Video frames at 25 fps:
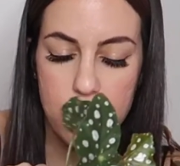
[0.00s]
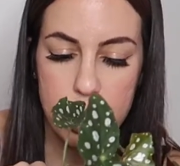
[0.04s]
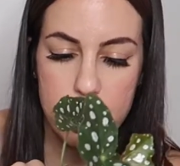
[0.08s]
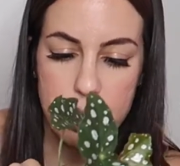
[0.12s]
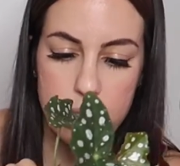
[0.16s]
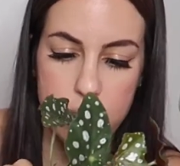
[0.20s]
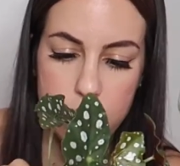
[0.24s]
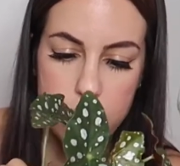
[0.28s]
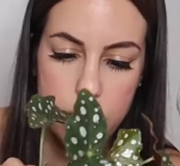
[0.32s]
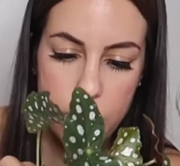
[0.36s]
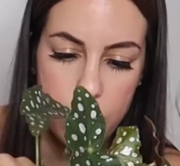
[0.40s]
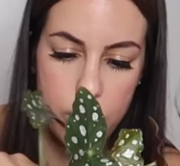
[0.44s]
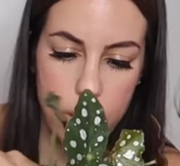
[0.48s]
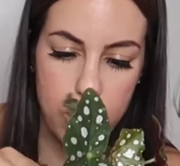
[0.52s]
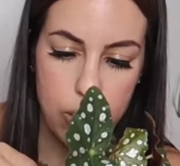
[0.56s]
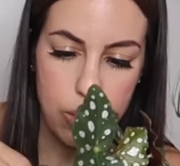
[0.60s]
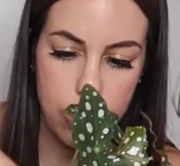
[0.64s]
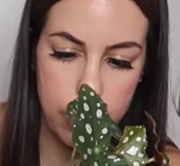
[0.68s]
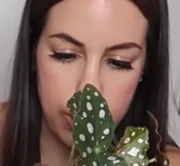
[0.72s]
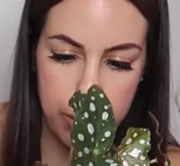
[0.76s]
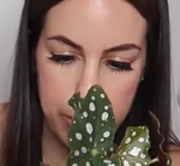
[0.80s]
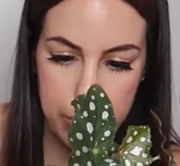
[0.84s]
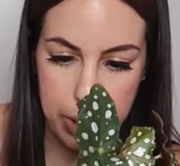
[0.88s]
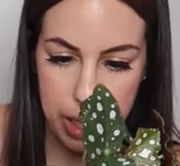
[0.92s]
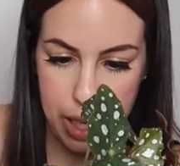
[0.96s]
So
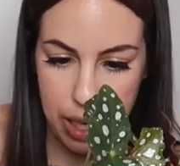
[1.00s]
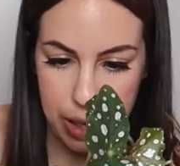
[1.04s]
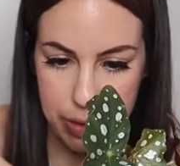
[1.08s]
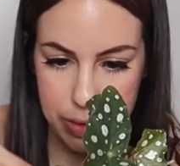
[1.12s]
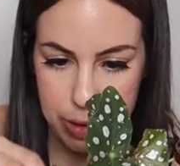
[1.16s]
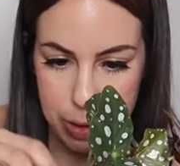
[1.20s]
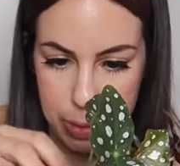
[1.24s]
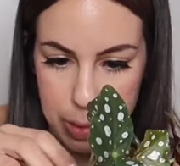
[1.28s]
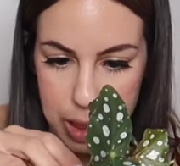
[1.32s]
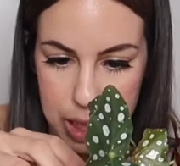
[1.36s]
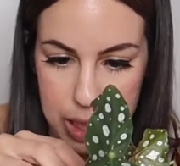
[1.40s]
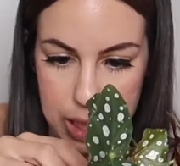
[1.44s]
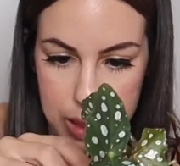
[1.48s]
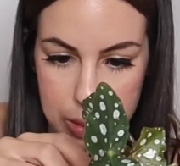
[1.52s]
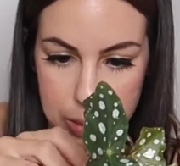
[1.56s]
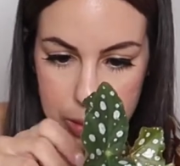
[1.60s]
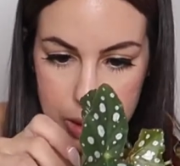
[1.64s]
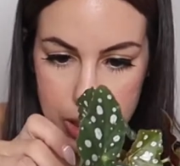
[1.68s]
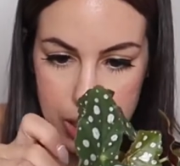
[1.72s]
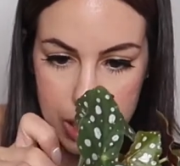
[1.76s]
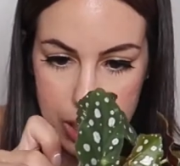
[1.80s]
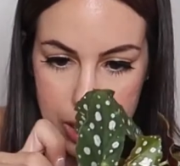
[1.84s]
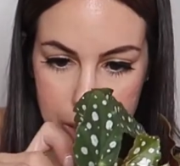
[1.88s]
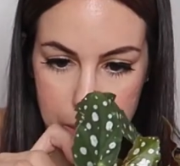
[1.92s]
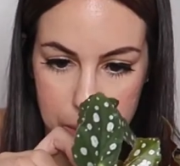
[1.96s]
I'm gonna have to make some
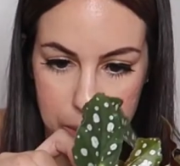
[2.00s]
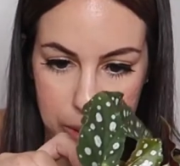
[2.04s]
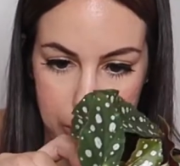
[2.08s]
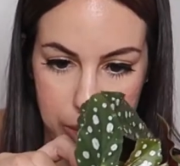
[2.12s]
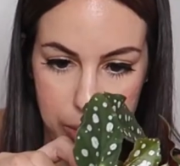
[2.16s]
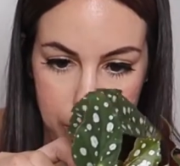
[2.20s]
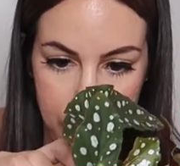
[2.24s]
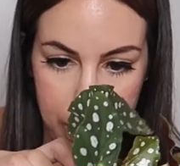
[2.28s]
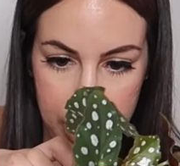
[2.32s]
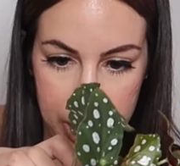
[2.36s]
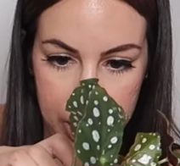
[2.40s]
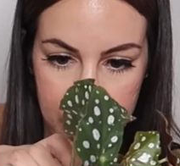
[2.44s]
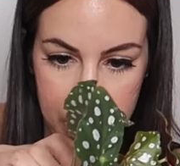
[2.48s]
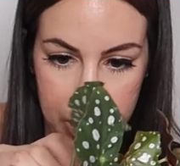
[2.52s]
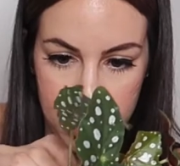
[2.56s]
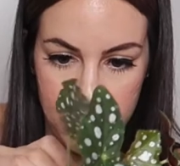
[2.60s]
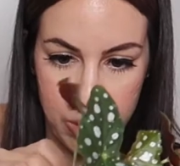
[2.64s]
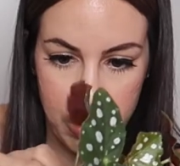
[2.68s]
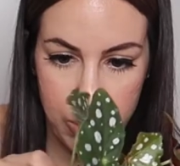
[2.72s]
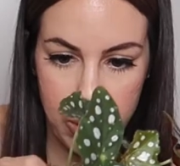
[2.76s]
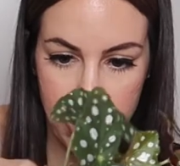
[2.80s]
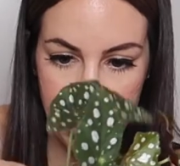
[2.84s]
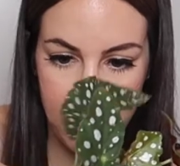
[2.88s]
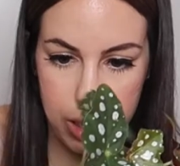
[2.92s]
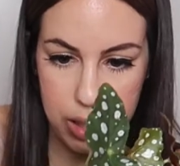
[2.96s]
tea with regular
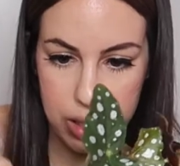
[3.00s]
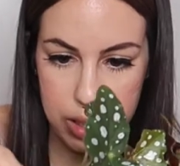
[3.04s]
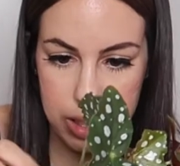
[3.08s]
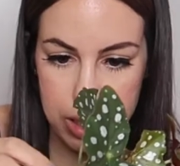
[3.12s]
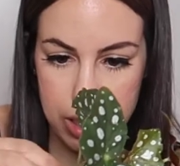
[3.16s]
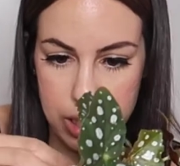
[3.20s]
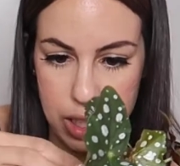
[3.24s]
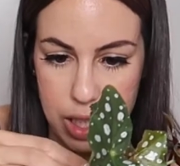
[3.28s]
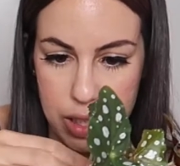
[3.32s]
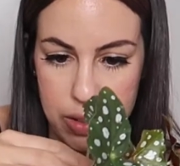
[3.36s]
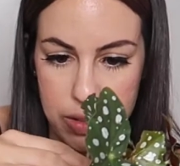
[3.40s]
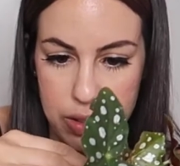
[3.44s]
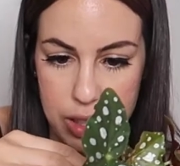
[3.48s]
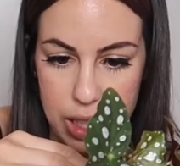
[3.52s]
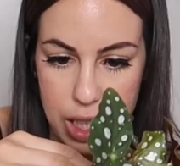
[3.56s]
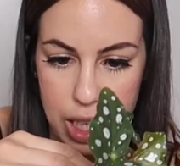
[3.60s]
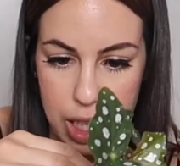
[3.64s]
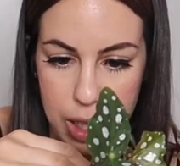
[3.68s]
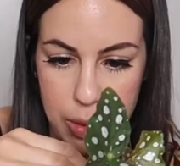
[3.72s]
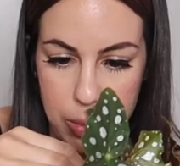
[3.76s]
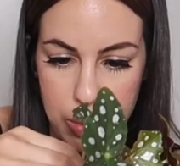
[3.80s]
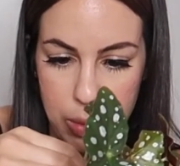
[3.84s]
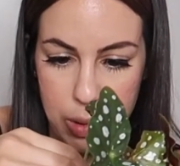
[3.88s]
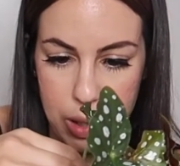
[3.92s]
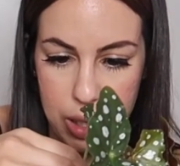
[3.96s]
water instead of
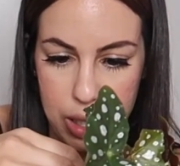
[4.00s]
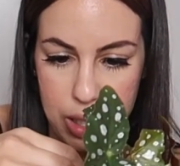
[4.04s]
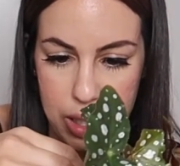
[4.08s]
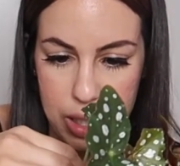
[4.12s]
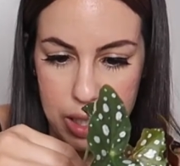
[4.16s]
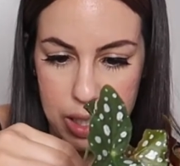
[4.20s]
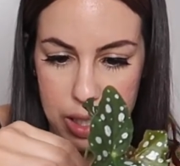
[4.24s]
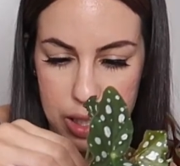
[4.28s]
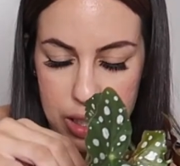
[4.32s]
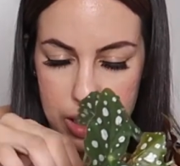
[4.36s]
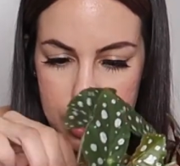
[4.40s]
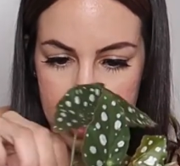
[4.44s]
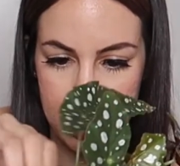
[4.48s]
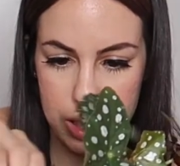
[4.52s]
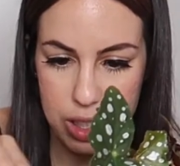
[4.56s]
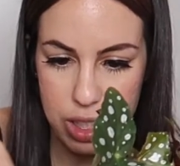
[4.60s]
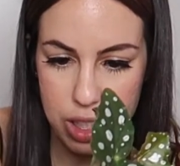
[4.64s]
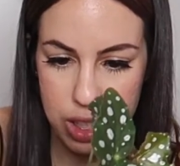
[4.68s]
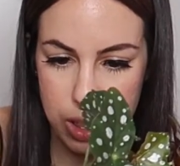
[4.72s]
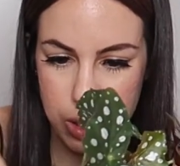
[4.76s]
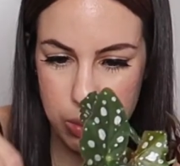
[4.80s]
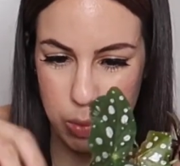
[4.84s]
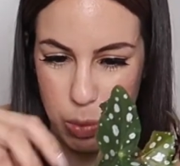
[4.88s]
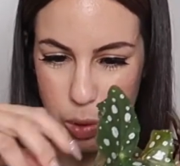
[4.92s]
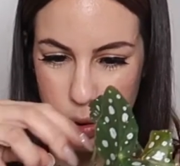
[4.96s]
tap water. It's
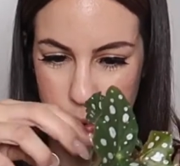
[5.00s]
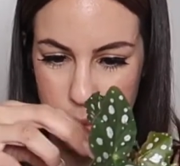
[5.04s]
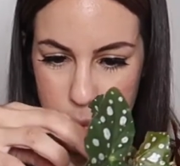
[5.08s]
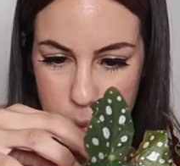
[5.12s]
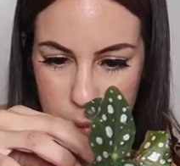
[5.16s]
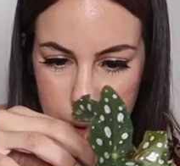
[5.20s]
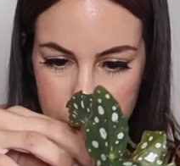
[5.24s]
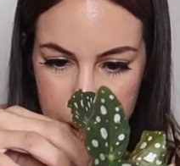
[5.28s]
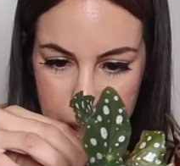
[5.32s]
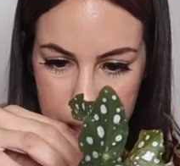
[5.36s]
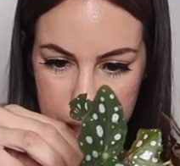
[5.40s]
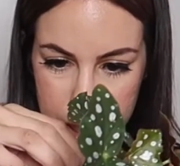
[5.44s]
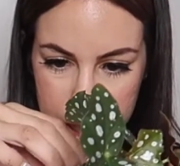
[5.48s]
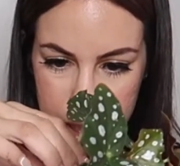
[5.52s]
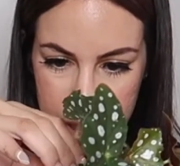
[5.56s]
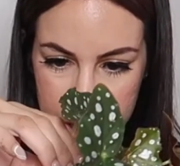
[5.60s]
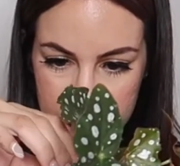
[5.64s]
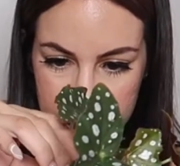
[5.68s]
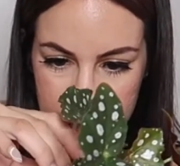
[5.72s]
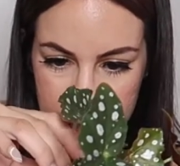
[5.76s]
just more work.